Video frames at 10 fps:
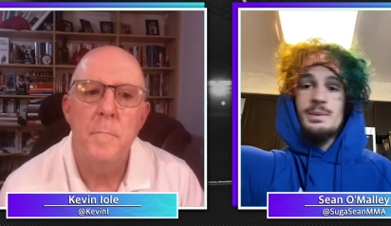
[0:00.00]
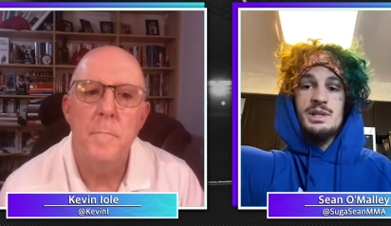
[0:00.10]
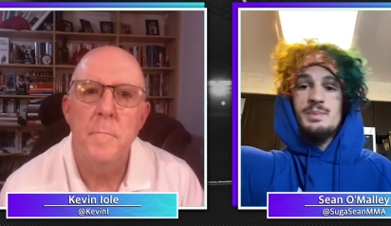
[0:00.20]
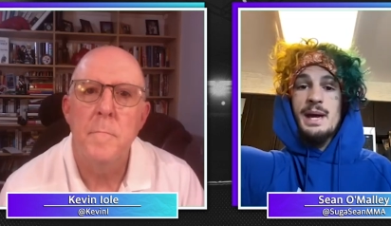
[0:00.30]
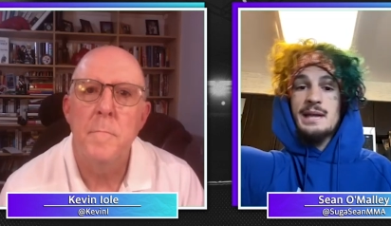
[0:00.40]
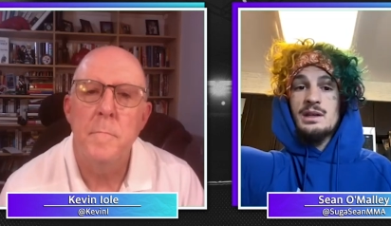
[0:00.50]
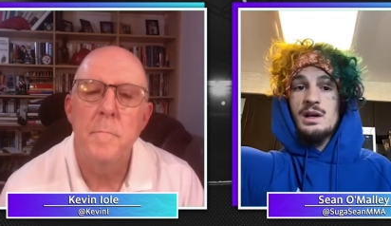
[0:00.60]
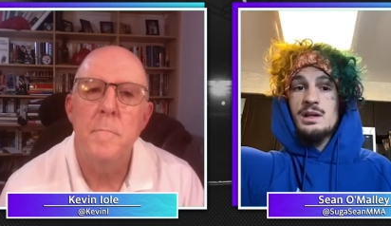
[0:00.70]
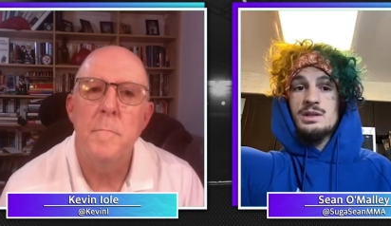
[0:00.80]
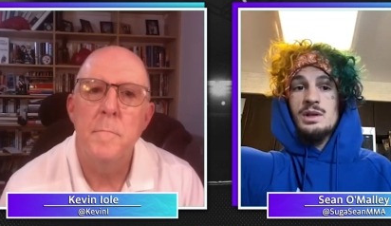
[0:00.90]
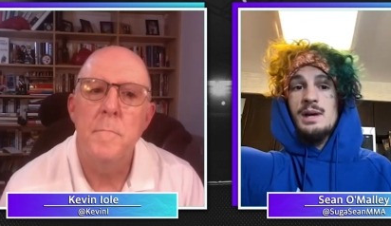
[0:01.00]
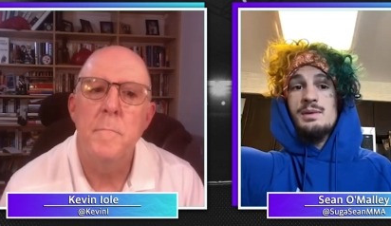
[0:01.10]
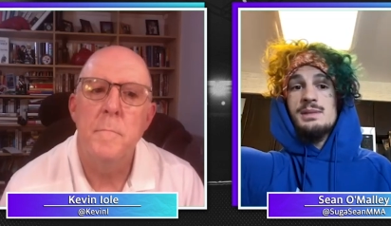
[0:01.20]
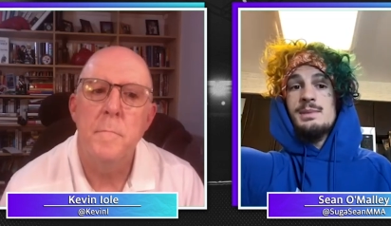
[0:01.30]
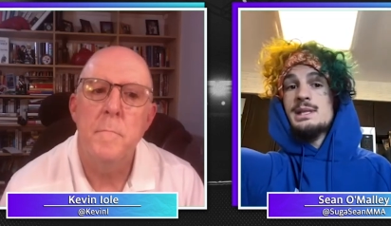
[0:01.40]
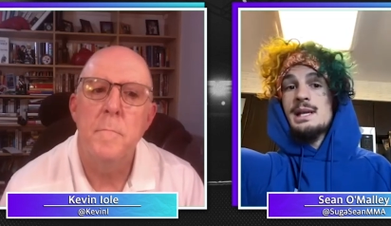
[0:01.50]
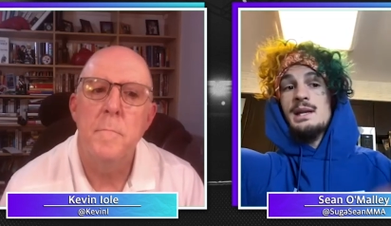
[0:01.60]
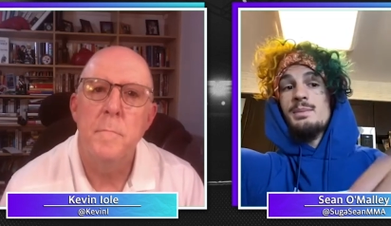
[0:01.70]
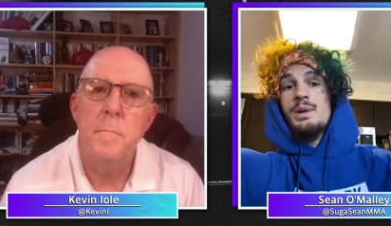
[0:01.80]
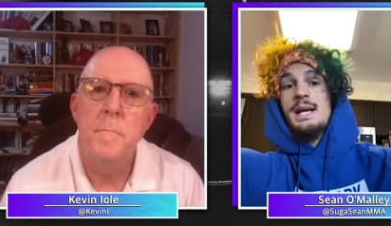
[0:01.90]
Speaker 1: in his backyard. So I wasn't missing
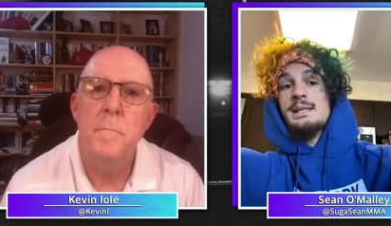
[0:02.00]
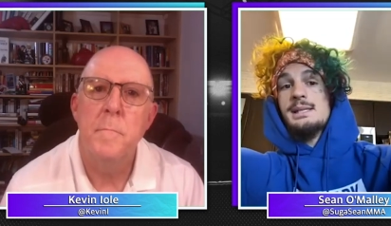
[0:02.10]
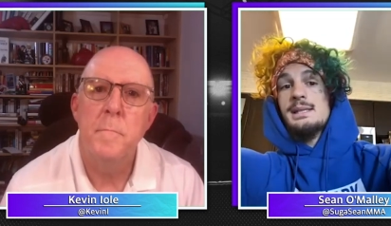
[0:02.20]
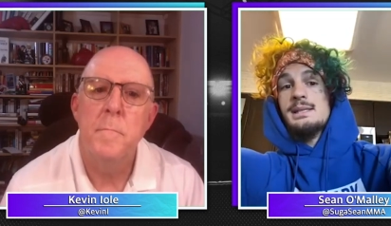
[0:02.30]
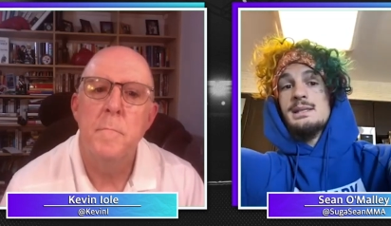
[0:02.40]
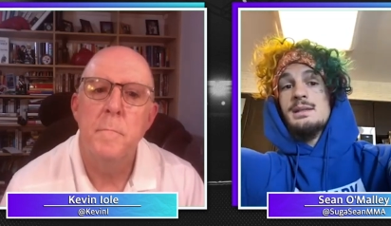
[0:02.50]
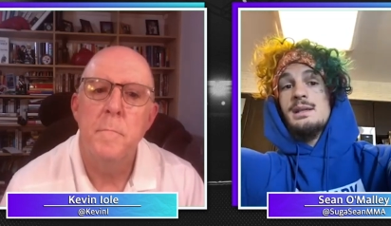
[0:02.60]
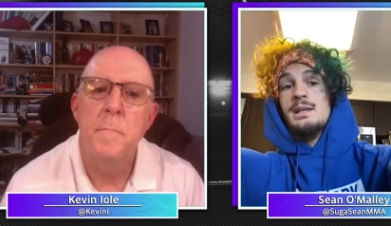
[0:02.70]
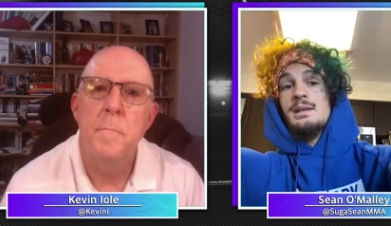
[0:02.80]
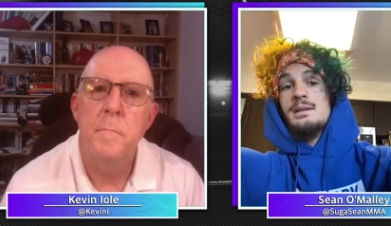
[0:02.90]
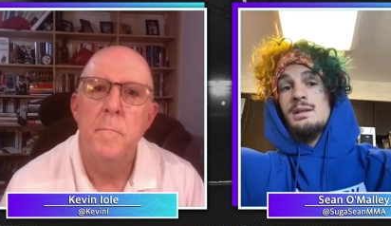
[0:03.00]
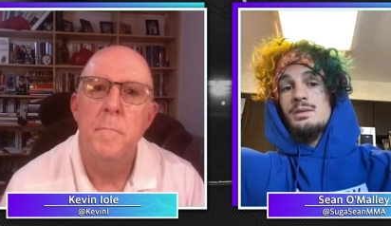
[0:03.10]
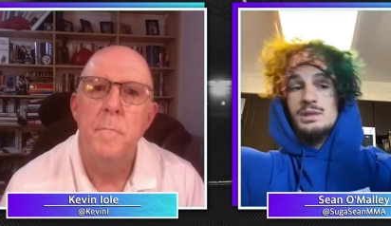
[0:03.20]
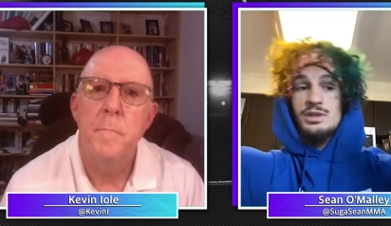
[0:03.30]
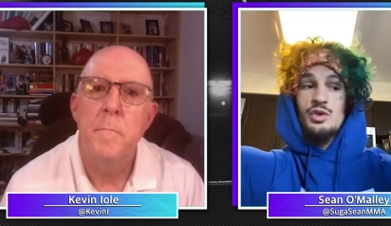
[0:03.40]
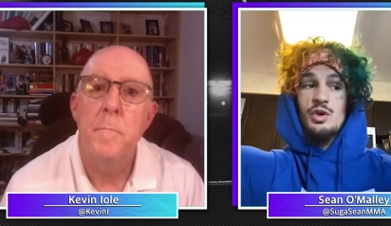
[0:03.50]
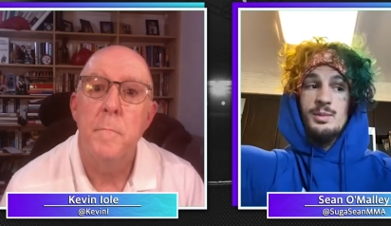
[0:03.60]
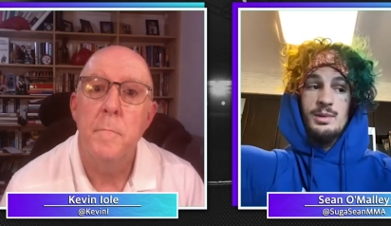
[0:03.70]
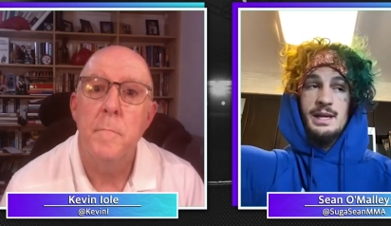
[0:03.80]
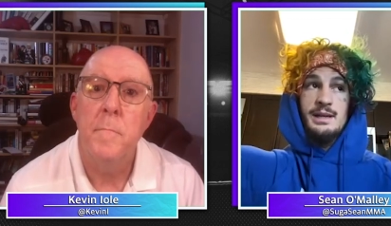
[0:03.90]
any practices, and it was
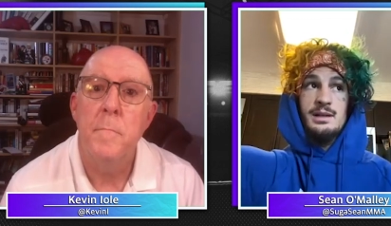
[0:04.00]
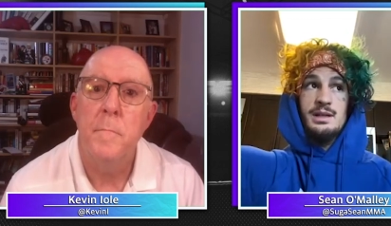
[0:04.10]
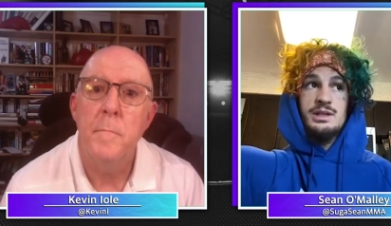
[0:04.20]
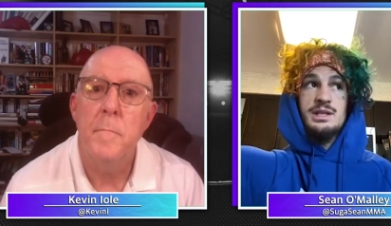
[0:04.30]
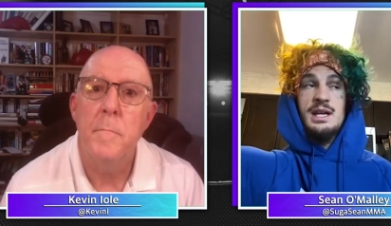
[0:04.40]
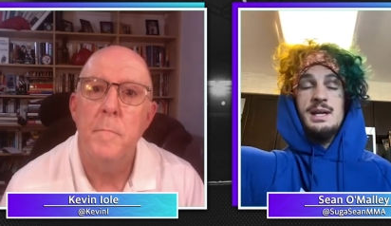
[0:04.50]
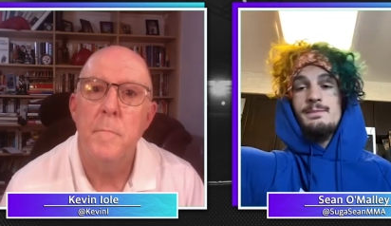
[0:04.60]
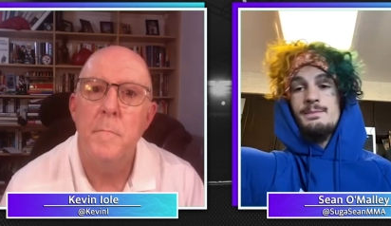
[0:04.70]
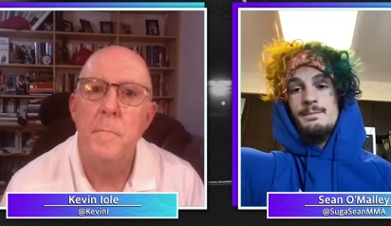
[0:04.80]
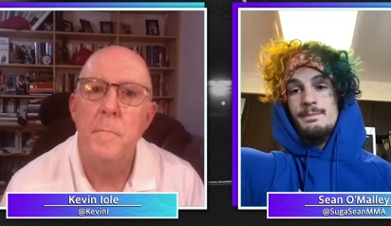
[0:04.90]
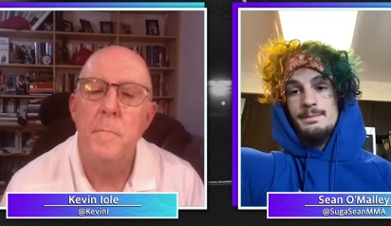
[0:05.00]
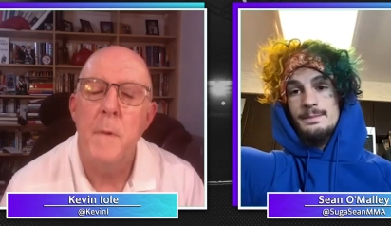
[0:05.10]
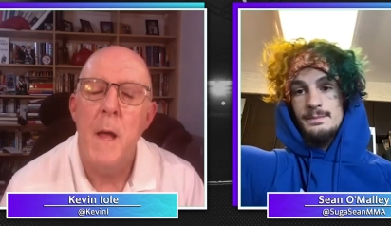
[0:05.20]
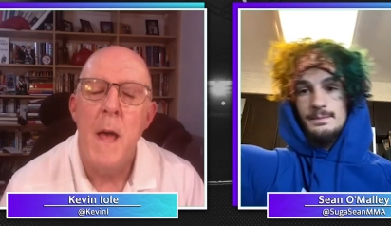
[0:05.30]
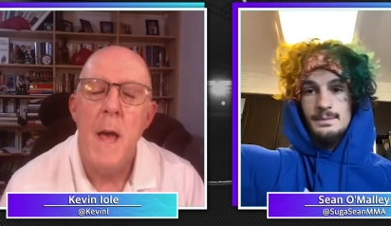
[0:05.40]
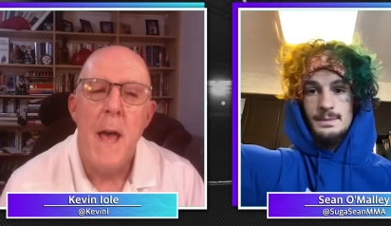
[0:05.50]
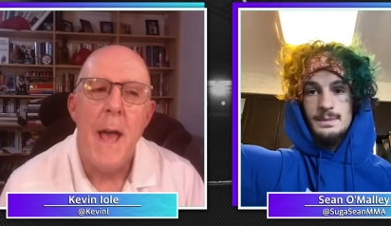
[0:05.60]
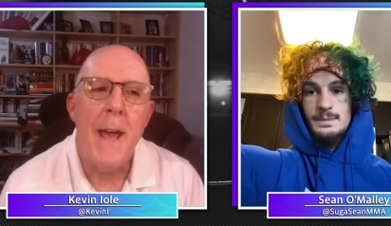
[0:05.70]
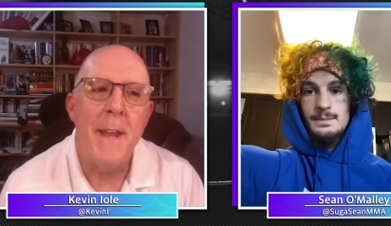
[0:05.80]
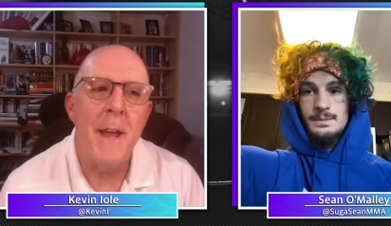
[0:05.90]
enjoyable. I had a good time.
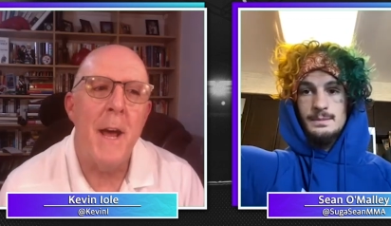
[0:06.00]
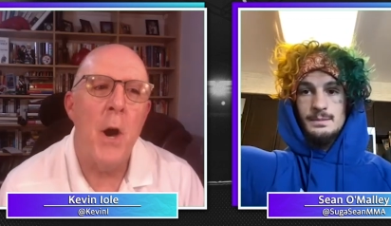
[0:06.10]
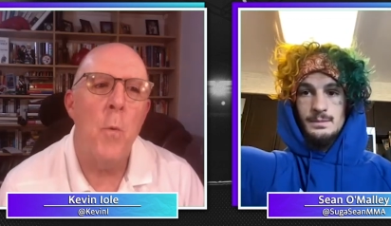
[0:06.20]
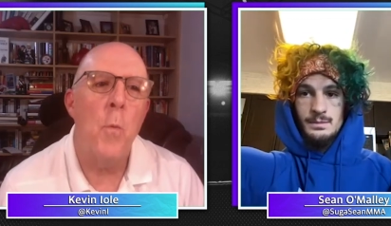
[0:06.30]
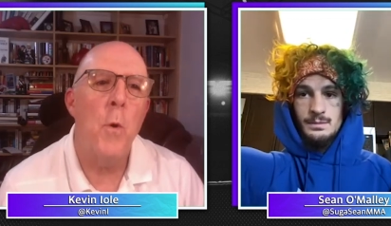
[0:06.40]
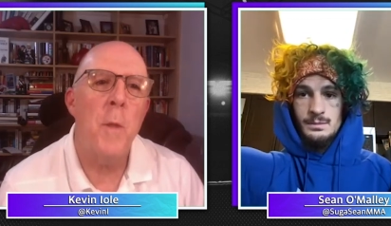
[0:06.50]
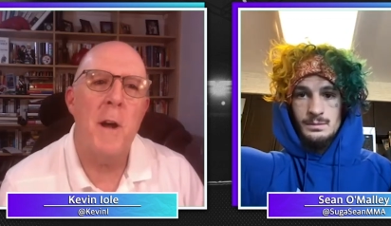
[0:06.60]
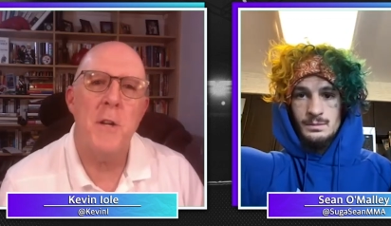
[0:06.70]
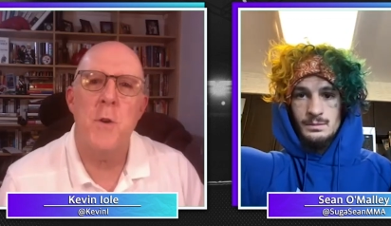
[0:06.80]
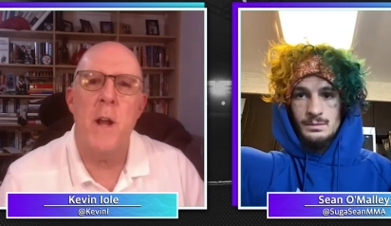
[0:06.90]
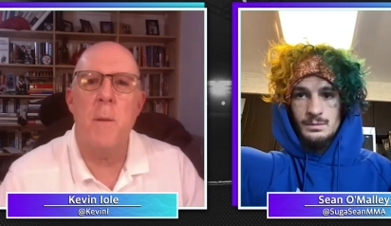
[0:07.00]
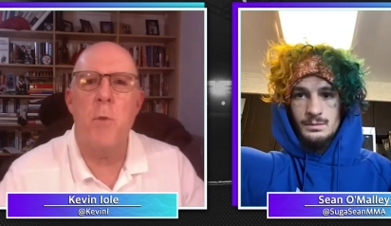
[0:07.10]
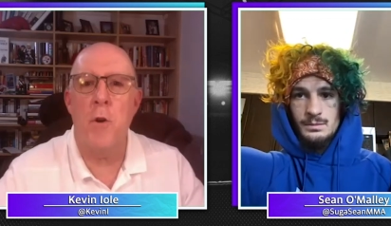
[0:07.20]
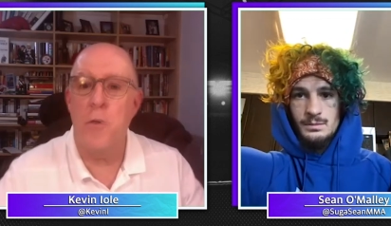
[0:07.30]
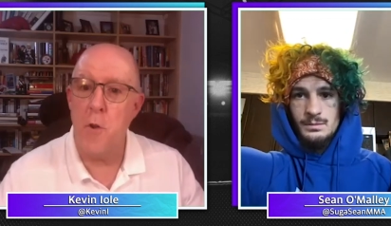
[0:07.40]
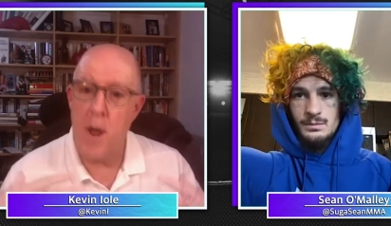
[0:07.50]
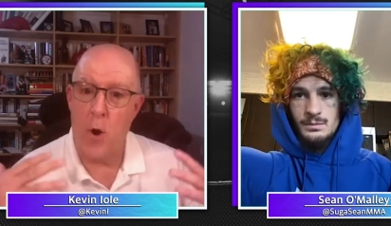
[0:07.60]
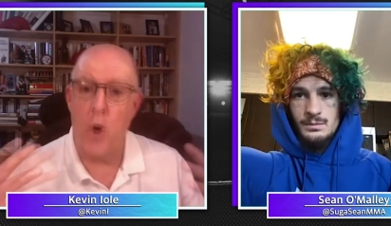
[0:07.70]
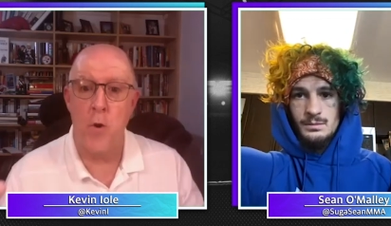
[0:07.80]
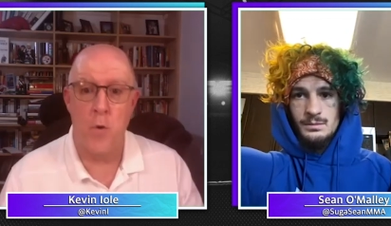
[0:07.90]
Speaker 2: And what about training partners? You had
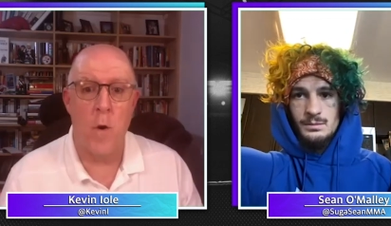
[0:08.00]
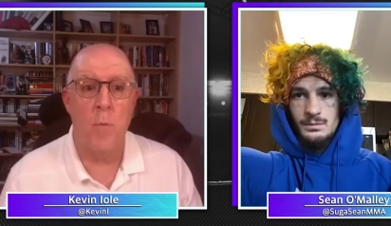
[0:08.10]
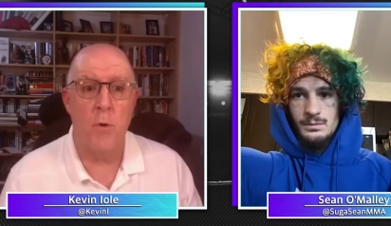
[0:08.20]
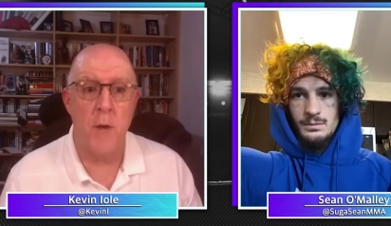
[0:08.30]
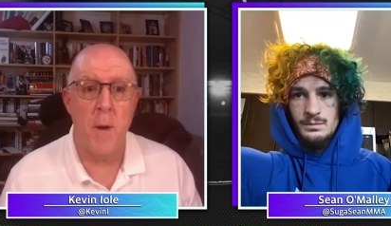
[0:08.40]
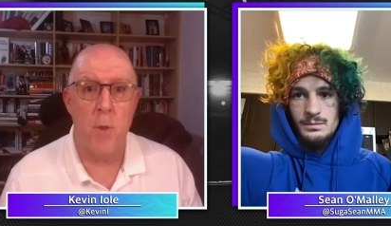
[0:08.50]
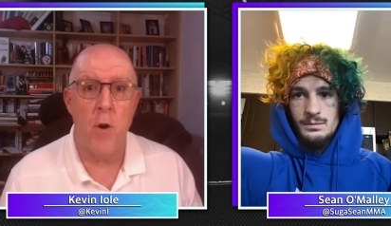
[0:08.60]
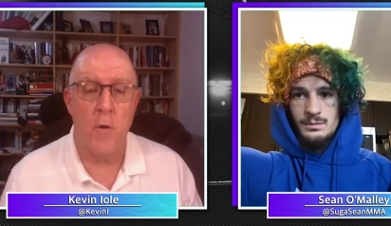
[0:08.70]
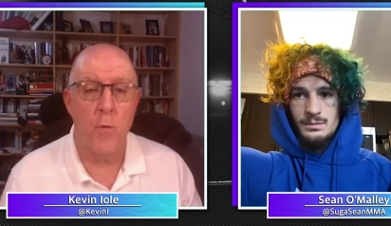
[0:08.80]
all your normal training partners